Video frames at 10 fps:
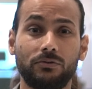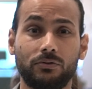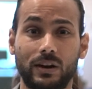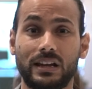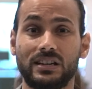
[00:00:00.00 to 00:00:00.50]

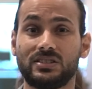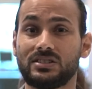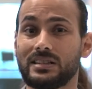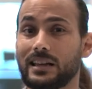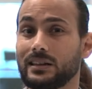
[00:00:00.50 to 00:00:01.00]
freight is
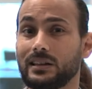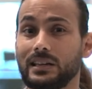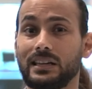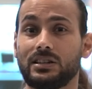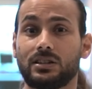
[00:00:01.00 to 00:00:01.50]

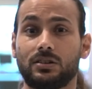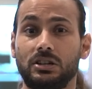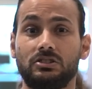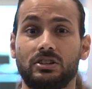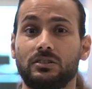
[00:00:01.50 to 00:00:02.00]
steadily
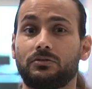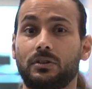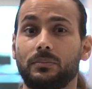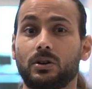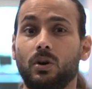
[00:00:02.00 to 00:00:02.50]
decreasing
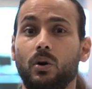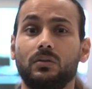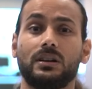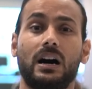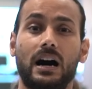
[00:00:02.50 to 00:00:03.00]
from the
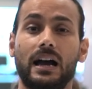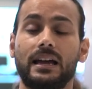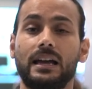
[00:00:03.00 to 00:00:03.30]
COVID high